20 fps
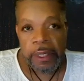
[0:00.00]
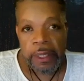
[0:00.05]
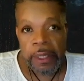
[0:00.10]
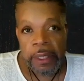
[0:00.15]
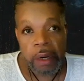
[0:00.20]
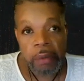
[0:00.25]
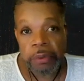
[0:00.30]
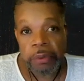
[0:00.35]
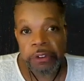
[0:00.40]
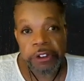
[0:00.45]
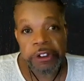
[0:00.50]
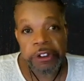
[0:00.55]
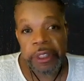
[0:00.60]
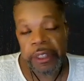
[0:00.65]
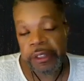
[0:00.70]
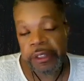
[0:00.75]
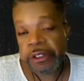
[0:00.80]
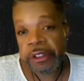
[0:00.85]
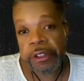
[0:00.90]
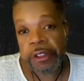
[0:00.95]
and I wouldn't
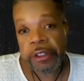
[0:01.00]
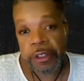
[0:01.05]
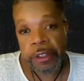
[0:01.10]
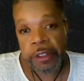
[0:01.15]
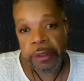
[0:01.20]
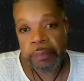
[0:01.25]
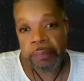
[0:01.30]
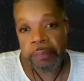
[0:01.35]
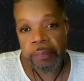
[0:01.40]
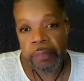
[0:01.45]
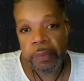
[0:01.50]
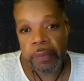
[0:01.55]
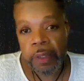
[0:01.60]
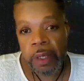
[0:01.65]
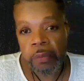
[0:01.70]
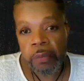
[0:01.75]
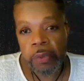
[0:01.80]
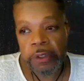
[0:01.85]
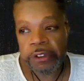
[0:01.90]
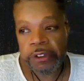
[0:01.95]
change anything.
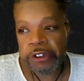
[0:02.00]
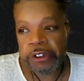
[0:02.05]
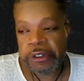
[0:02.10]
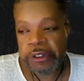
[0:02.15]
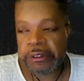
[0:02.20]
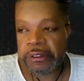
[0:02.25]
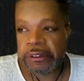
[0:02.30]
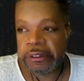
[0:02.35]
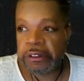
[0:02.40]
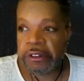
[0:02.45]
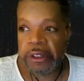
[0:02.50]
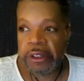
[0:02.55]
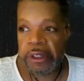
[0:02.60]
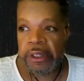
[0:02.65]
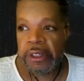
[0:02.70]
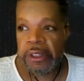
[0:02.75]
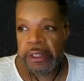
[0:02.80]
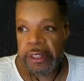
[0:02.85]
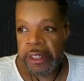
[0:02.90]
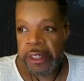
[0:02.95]
I wouldn't change
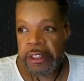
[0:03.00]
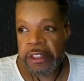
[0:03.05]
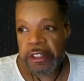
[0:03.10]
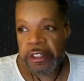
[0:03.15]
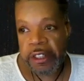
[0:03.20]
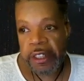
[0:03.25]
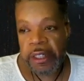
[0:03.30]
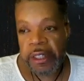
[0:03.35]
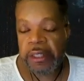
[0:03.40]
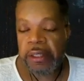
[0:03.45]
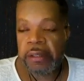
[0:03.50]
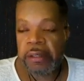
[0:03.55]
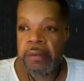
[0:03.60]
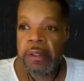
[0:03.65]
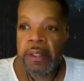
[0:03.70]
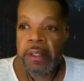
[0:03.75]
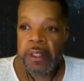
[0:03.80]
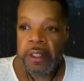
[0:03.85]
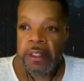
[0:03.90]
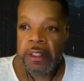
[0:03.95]
anything
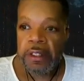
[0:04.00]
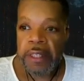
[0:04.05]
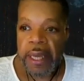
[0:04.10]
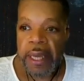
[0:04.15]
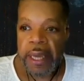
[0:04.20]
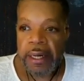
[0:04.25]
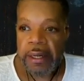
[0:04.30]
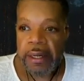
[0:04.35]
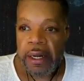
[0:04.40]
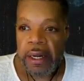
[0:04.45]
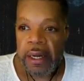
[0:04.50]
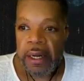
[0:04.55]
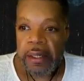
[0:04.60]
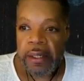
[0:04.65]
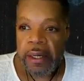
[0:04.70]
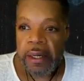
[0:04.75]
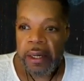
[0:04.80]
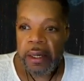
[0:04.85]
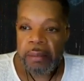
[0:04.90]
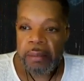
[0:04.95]
that
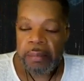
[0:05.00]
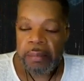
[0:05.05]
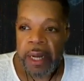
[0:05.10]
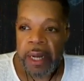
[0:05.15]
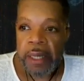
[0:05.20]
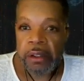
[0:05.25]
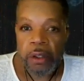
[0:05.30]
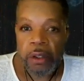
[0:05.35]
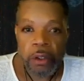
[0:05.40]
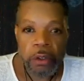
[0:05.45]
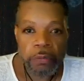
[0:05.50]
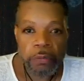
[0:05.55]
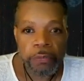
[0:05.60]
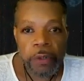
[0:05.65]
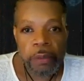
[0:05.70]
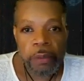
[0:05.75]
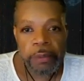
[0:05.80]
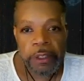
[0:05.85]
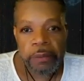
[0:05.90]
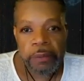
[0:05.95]
I learned
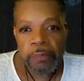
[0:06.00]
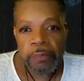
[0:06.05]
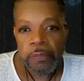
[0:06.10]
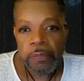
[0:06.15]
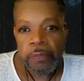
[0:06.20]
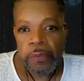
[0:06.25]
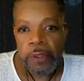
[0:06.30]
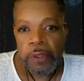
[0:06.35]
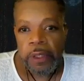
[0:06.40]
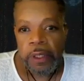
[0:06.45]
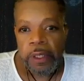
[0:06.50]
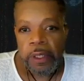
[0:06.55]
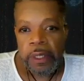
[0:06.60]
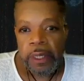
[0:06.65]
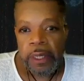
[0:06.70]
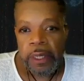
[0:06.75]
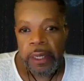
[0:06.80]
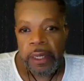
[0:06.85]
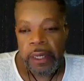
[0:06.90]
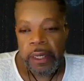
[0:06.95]
from it,
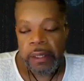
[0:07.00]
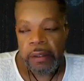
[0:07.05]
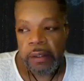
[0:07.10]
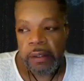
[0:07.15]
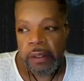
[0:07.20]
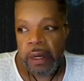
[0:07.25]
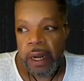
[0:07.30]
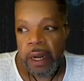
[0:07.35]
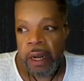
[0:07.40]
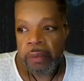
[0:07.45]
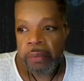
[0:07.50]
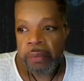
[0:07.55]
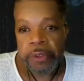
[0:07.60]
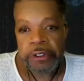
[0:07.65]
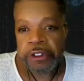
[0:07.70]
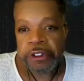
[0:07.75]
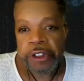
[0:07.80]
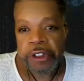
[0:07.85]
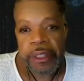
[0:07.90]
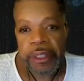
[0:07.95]
and I
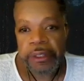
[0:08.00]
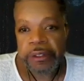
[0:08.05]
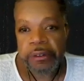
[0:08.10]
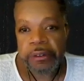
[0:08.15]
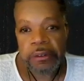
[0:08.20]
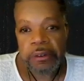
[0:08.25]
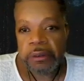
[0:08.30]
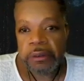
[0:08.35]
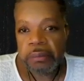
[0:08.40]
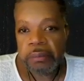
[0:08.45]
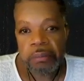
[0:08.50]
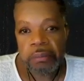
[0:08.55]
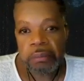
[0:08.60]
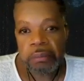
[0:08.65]
wouldn't change